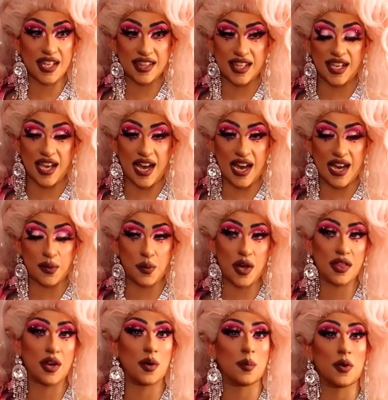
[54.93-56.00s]
that they had
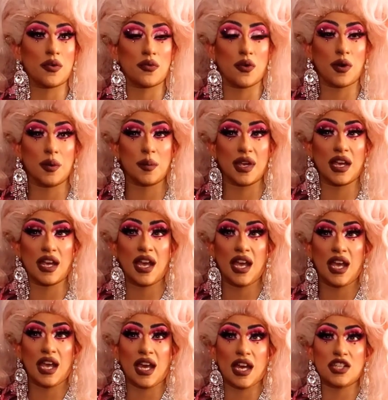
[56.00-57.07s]
while they were performing
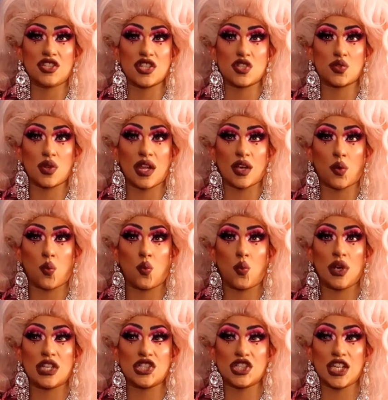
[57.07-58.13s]
and just like
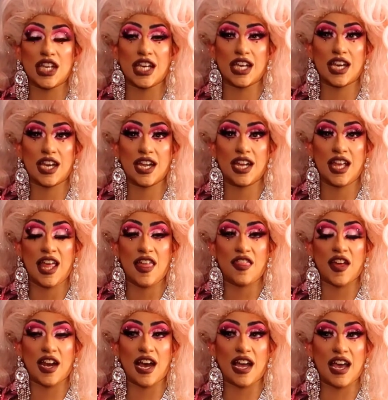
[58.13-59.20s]
wishing
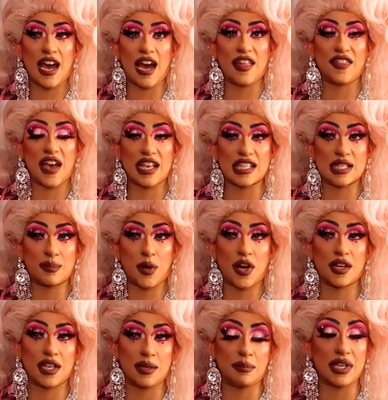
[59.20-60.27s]
that I had that
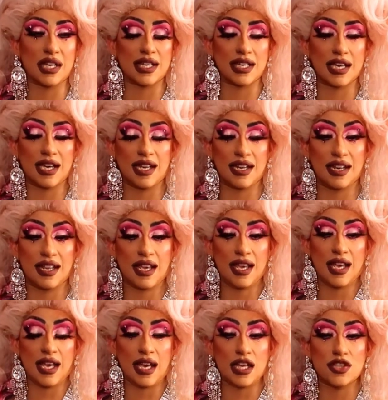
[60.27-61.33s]
spark in me again.
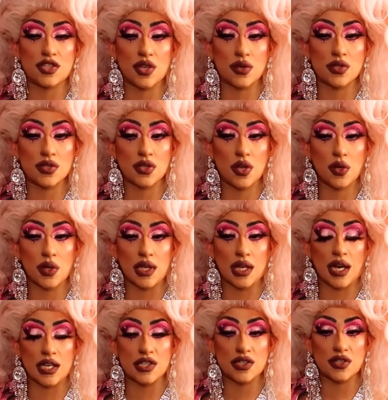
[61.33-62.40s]
And so
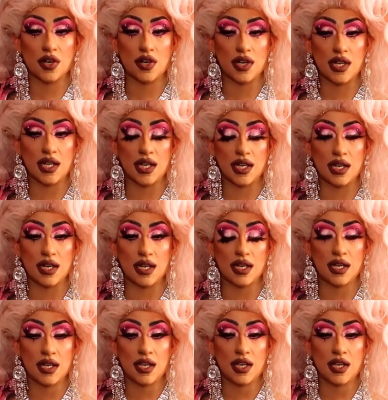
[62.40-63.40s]
slowly I started